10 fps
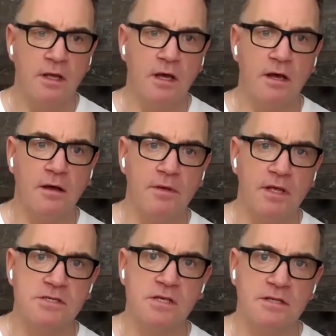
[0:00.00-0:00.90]
Um,
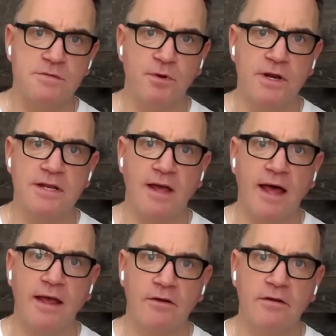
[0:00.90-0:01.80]
it's it's pretty
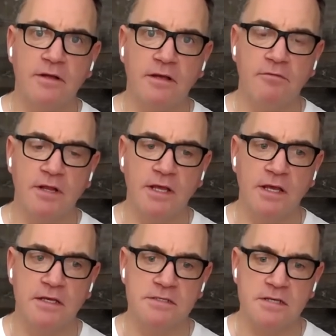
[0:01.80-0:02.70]
dire. It really
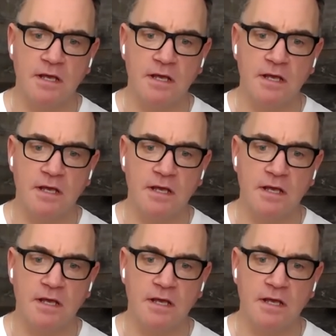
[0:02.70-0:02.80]
is.